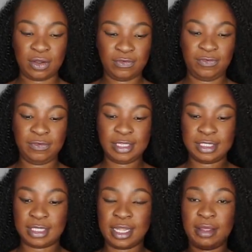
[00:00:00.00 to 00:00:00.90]

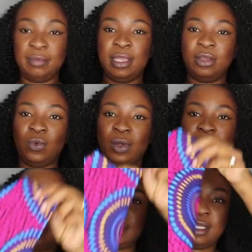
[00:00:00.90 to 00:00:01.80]
outfit that I made
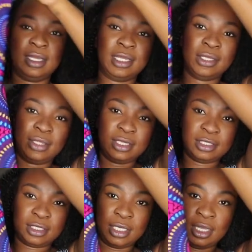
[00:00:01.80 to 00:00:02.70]
was
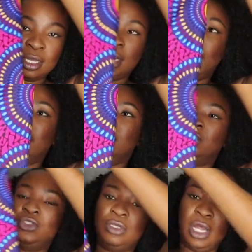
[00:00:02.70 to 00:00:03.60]
this
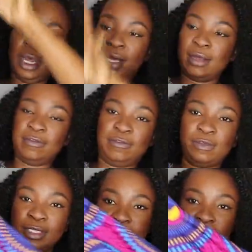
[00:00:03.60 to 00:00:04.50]

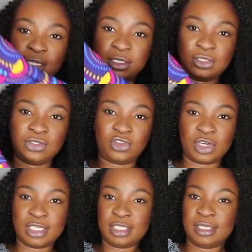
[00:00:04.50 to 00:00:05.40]
full circle
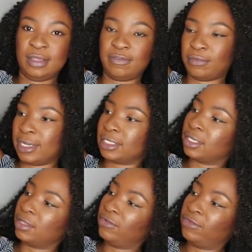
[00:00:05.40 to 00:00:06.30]
dress for
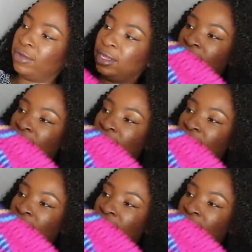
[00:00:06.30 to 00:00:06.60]
myself,